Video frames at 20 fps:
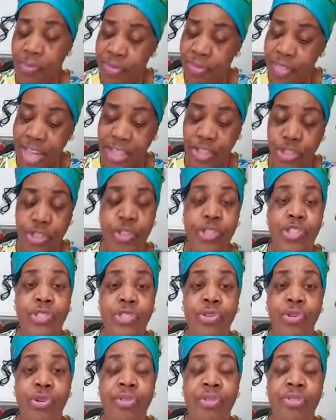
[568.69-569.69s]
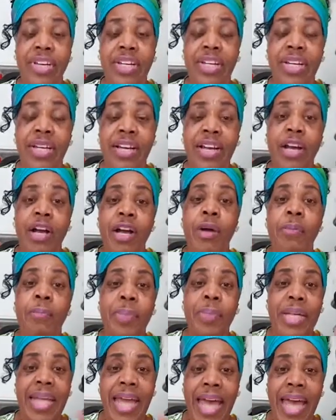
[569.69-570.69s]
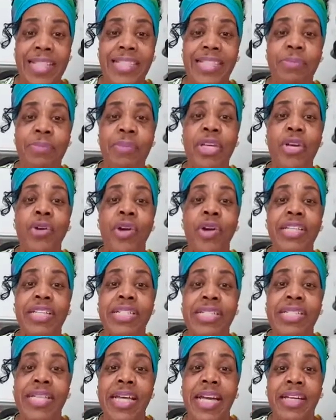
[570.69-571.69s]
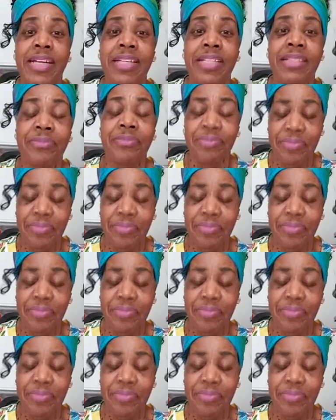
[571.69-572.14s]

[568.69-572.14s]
That's your story, but it has to be your understanding.